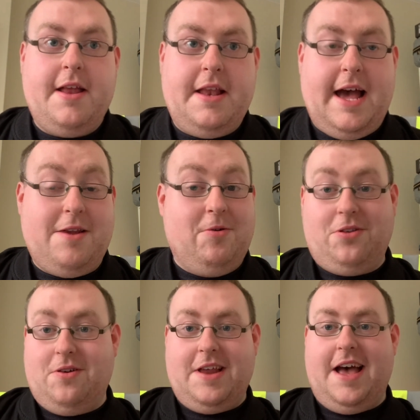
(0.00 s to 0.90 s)
And
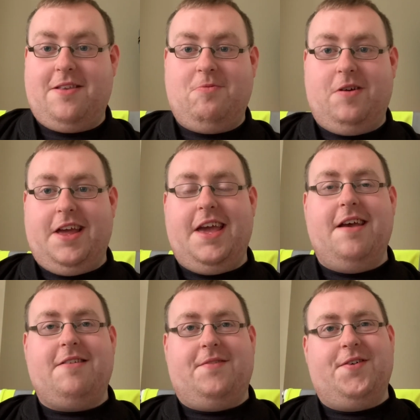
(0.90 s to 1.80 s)
also, that's what it
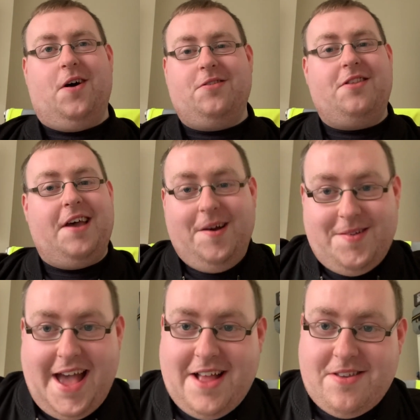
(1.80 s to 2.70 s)
is. I forgot to do
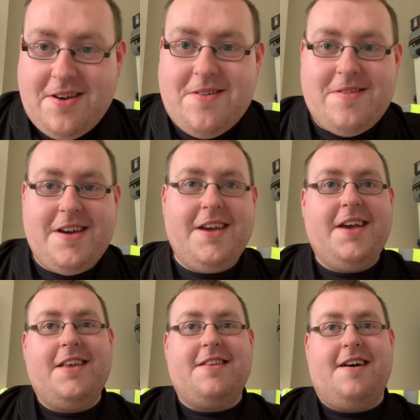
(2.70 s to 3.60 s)
that too.
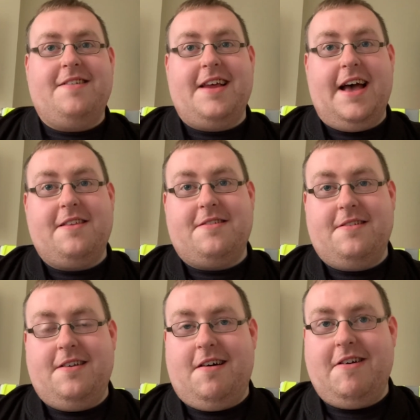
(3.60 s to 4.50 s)
So that's
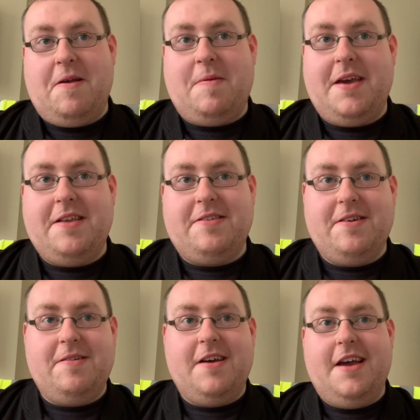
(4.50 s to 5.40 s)
RIP
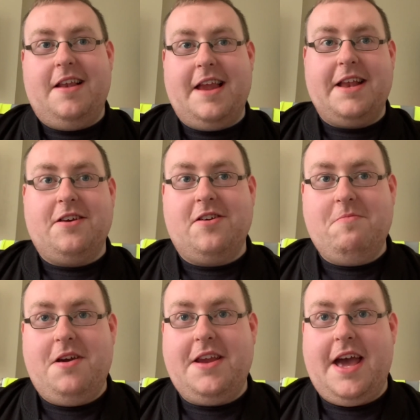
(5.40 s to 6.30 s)
to Len
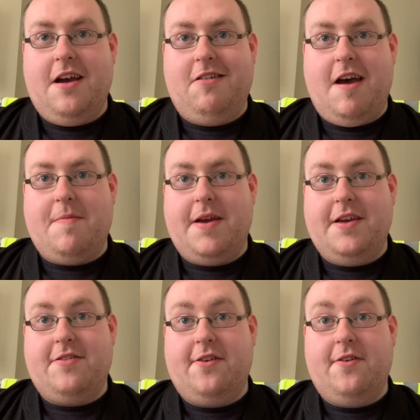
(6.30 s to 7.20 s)
Goodman and
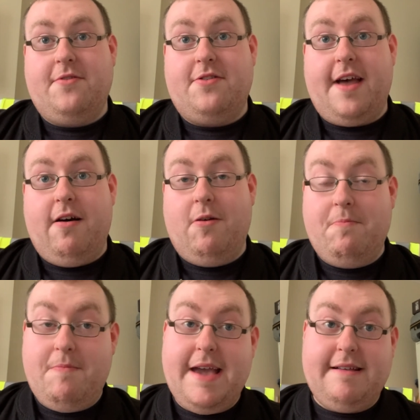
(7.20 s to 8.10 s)
RIP to Del
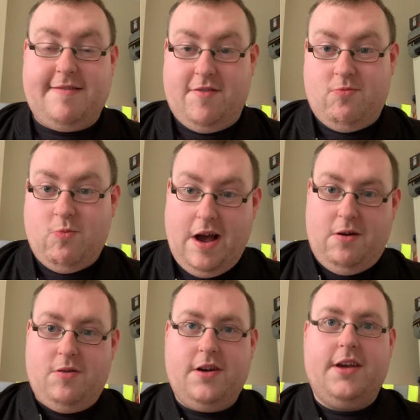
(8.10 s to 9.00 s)
Meeks as
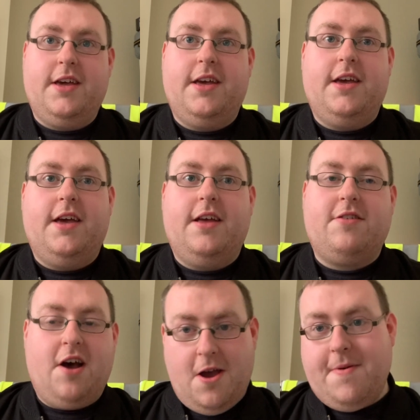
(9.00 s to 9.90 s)
well.
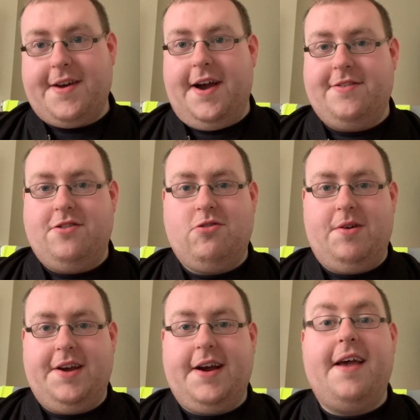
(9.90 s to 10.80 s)
So I hope you guys
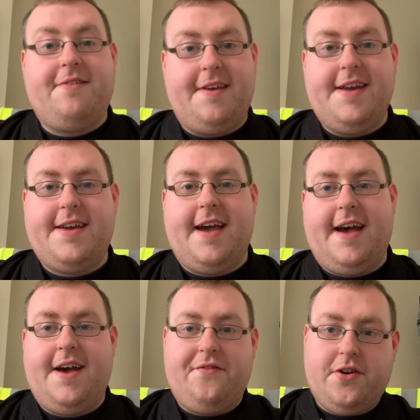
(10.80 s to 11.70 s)
enjoy it, guys. Take
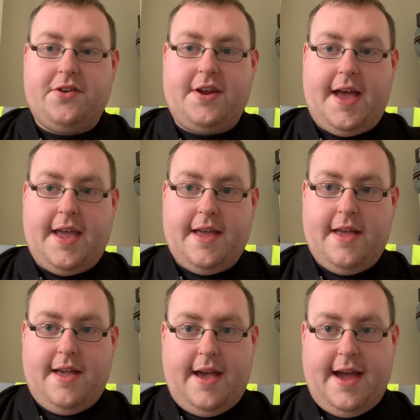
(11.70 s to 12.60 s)
care. Have a good day.
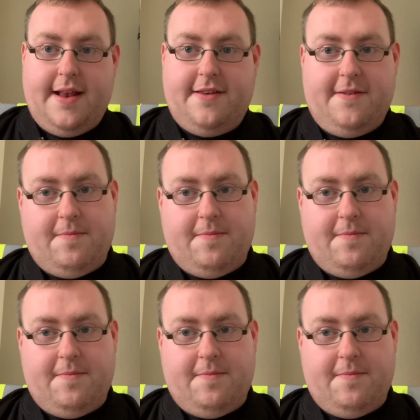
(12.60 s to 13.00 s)
And